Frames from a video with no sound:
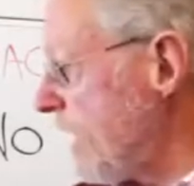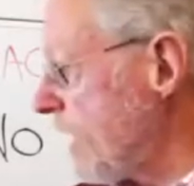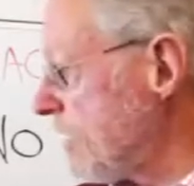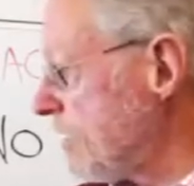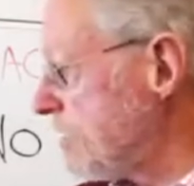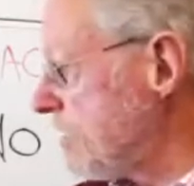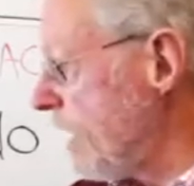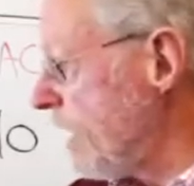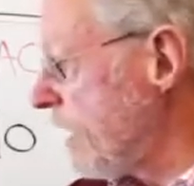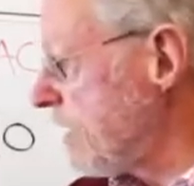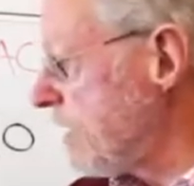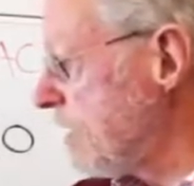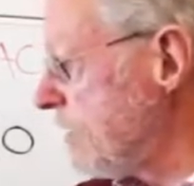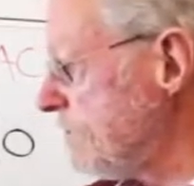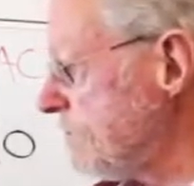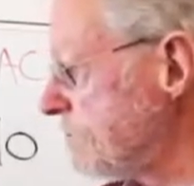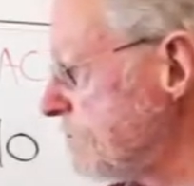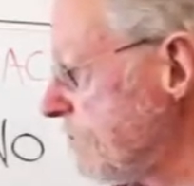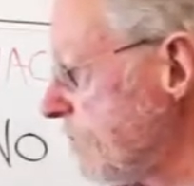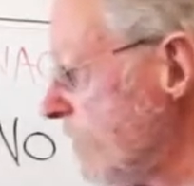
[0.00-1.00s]
how to take
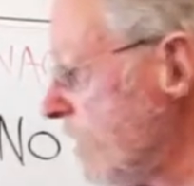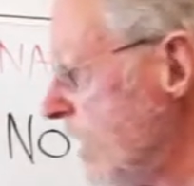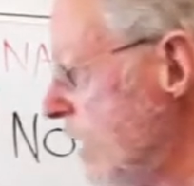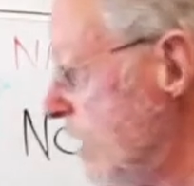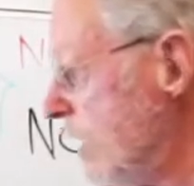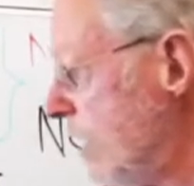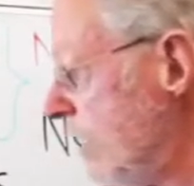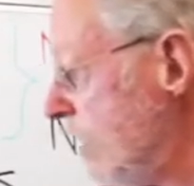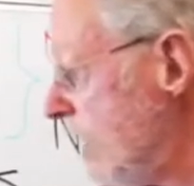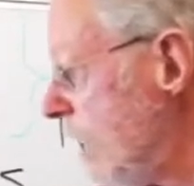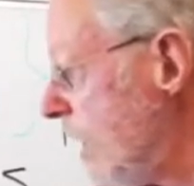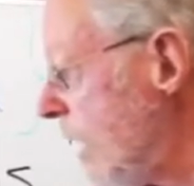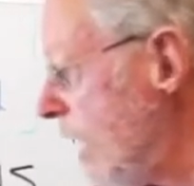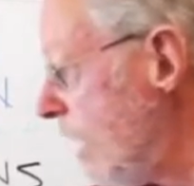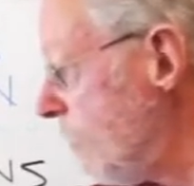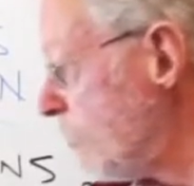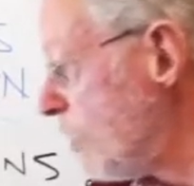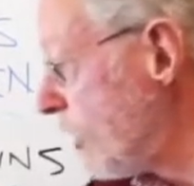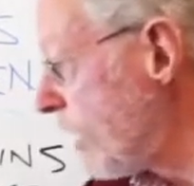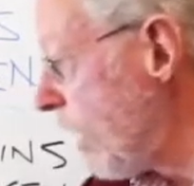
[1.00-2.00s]
it, and we'll